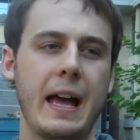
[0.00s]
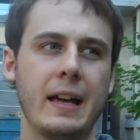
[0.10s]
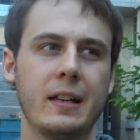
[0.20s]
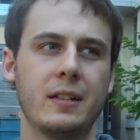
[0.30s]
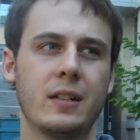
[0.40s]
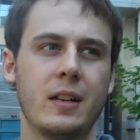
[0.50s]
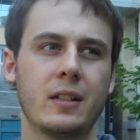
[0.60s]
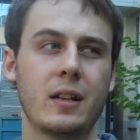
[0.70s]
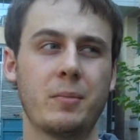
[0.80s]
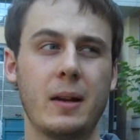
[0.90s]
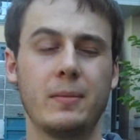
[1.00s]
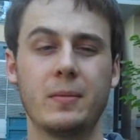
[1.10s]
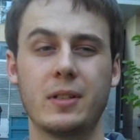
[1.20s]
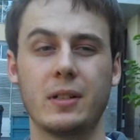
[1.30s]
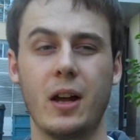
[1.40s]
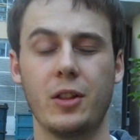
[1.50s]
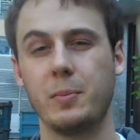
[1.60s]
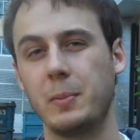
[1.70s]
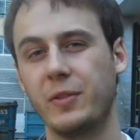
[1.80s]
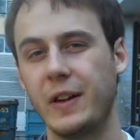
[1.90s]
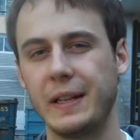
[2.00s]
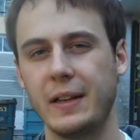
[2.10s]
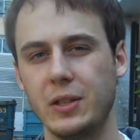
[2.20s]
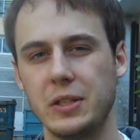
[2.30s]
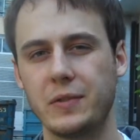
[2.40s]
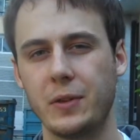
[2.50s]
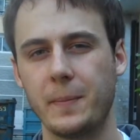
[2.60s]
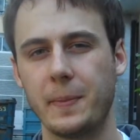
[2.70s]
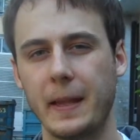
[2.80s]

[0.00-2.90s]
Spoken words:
And sometimes other people find that useful,